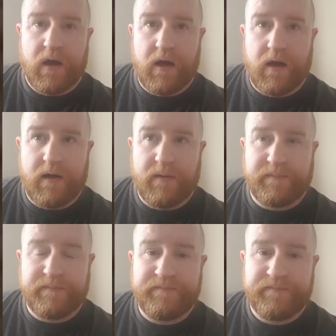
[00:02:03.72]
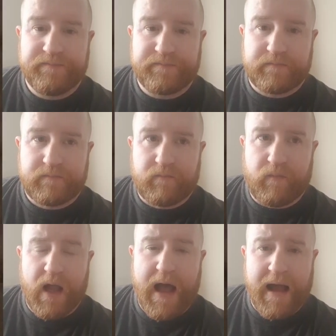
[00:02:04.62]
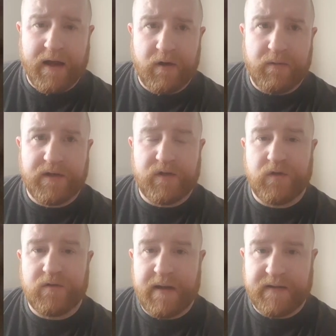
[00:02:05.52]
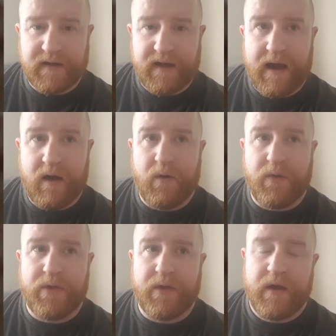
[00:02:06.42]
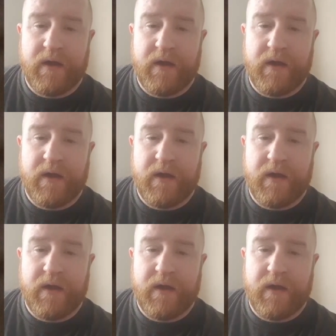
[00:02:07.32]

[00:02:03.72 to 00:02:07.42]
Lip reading: anger issues, mental health.